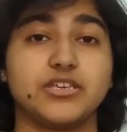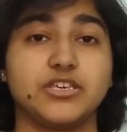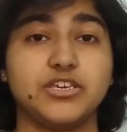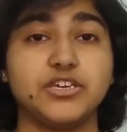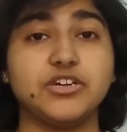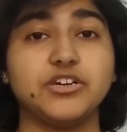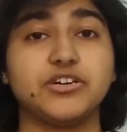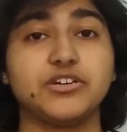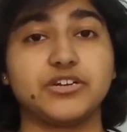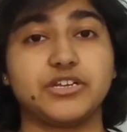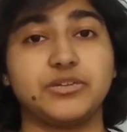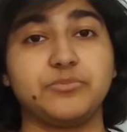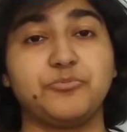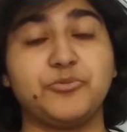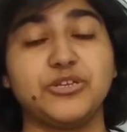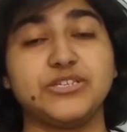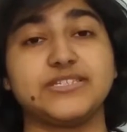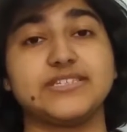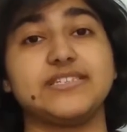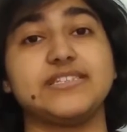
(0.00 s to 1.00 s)
Here in
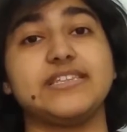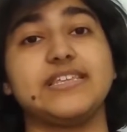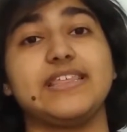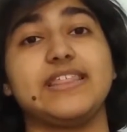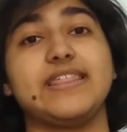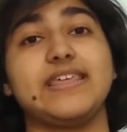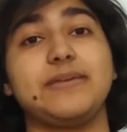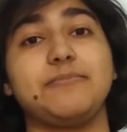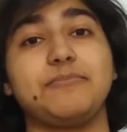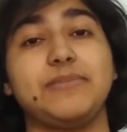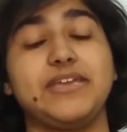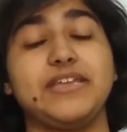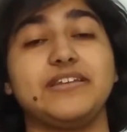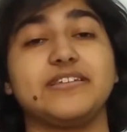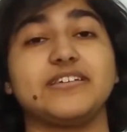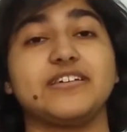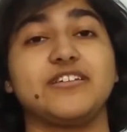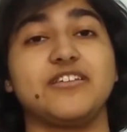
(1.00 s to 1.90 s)
prison, they meet